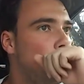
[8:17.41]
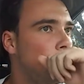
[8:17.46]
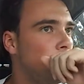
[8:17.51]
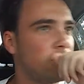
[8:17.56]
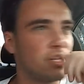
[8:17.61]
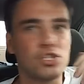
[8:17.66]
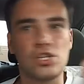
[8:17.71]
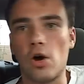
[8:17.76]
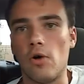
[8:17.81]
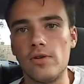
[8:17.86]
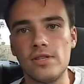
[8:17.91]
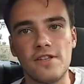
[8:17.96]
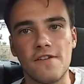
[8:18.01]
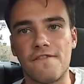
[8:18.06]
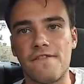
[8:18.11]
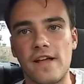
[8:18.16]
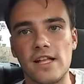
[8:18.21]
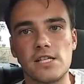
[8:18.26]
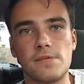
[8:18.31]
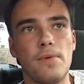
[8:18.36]
we just go in
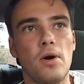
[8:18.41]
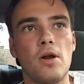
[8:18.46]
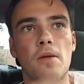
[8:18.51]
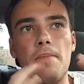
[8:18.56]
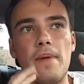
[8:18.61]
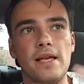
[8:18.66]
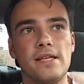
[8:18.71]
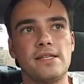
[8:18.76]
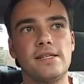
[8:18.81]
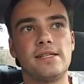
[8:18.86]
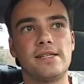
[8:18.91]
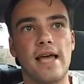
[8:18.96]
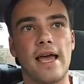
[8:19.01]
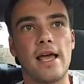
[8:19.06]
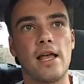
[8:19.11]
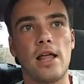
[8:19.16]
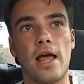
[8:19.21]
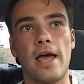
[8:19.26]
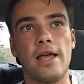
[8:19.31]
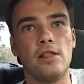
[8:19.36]
defense mode and basically
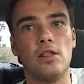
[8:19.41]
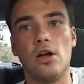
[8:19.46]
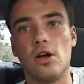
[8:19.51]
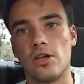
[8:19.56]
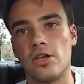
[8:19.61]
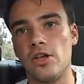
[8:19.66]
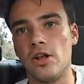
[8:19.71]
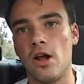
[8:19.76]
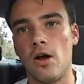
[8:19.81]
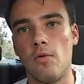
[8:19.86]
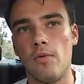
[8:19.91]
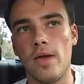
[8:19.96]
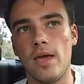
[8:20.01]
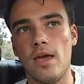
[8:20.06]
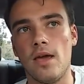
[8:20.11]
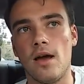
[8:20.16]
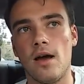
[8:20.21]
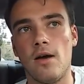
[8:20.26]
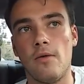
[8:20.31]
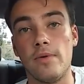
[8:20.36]
say, hey, look, you know,
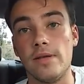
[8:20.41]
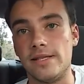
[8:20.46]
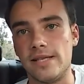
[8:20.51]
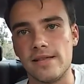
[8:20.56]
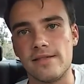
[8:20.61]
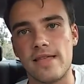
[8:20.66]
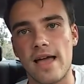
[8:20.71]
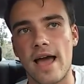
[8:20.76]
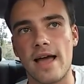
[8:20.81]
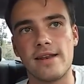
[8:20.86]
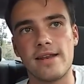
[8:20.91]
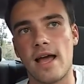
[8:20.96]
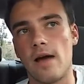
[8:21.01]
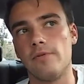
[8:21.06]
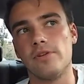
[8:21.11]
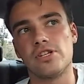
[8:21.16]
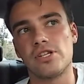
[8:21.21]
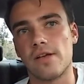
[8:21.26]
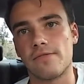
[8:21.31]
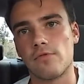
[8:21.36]
we did that.
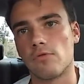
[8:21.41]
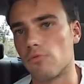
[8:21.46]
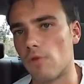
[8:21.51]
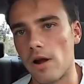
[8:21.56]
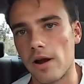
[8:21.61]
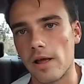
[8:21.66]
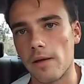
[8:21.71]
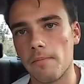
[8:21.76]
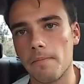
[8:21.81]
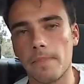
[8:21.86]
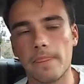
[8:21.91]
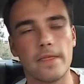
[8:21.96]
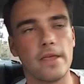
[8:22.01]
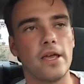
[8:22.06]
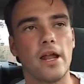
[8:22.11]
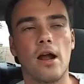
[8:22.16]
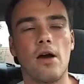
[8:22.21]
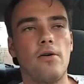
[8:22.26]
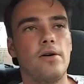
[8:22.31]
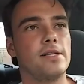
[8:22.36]
Now we just have to run it.
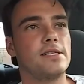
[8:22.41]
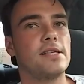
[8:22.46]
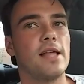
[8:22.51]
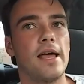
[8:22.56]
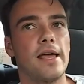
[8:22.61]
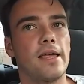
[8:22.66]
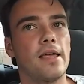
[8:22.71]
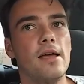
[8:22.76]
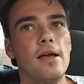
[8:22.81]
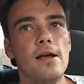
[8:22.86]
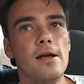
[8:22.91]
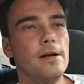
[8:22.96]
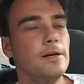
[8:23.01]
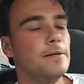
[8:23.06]
You know, it's like,